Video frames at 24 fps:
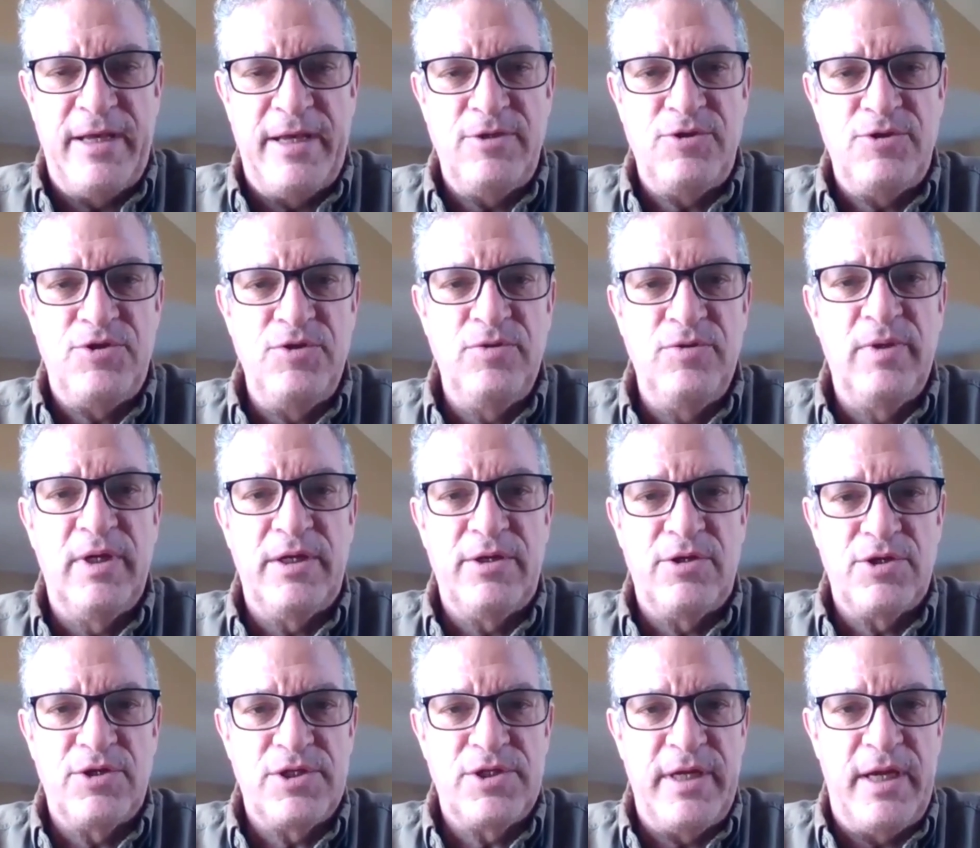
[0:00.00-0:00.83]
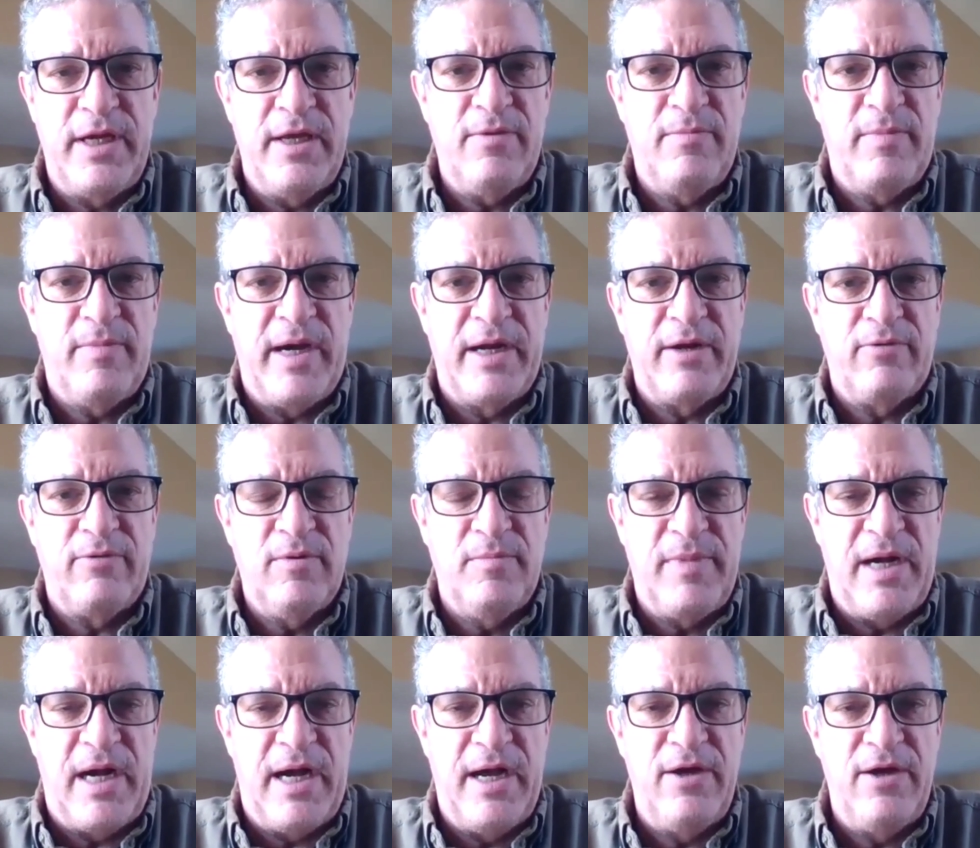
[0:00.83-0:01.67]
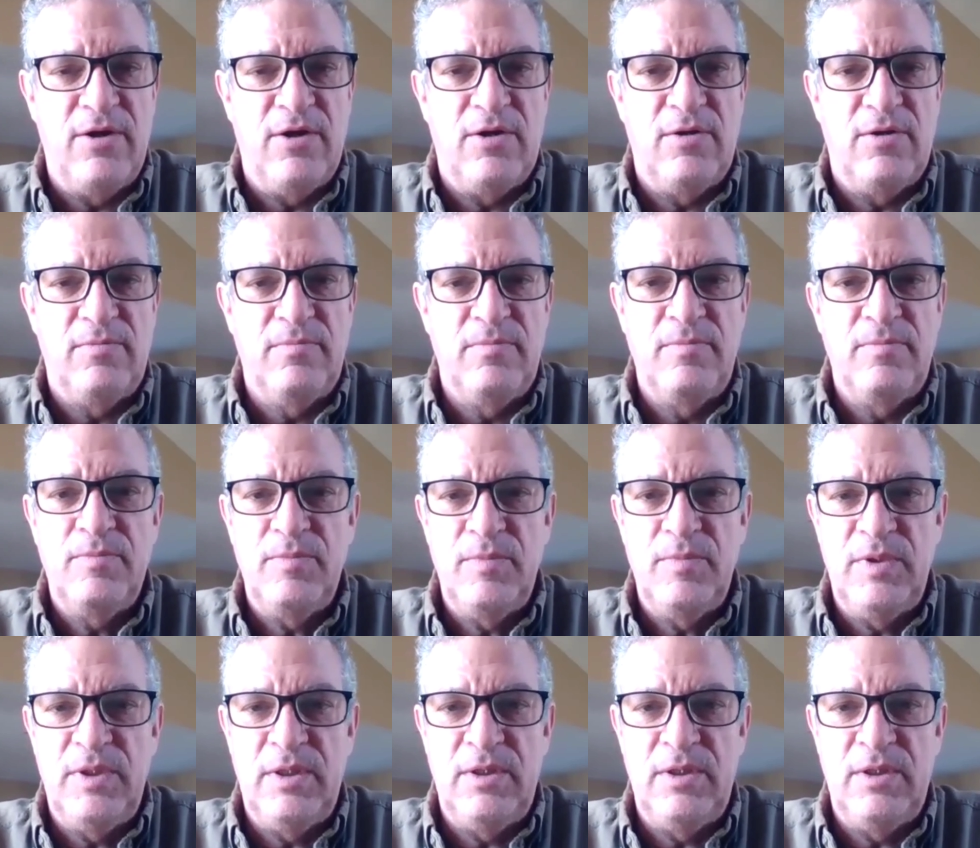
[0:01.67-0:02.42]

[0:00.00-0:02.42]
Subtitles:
As you understand the microbiome,